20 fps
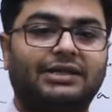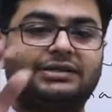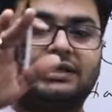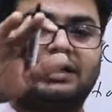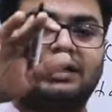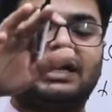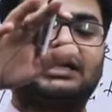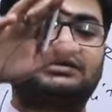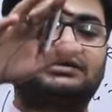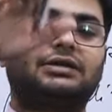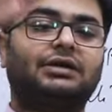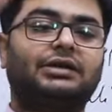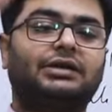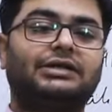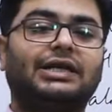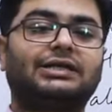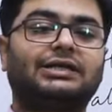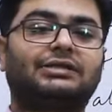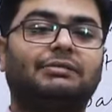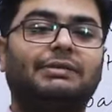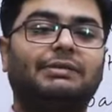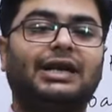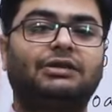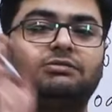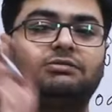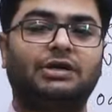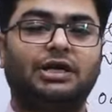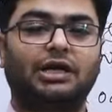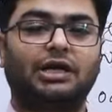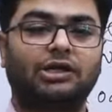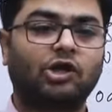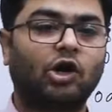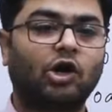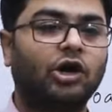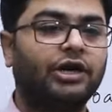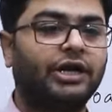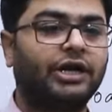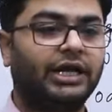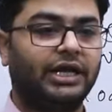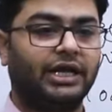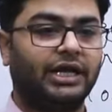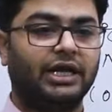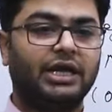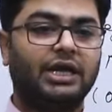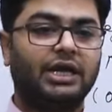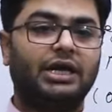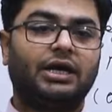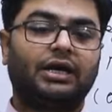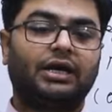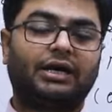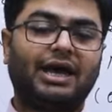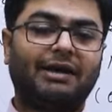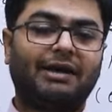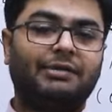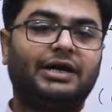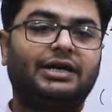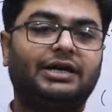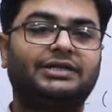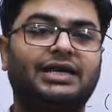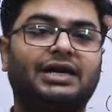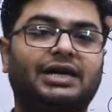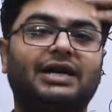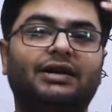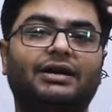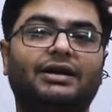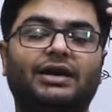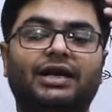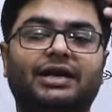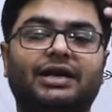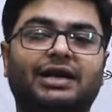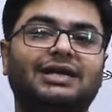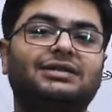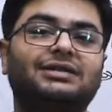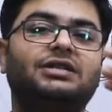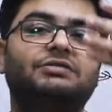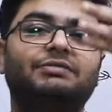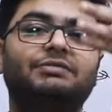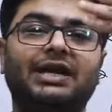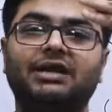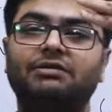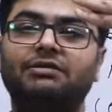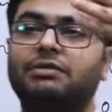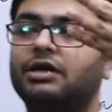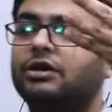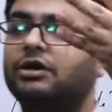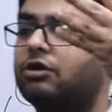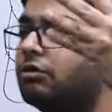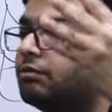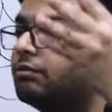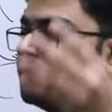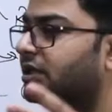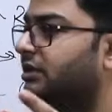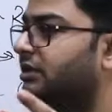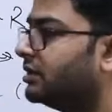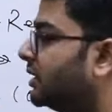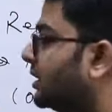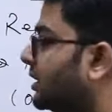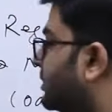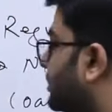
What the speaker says: there is a National Disaster Management Authority, Cabinet Secretary, Crisis Management Group, this,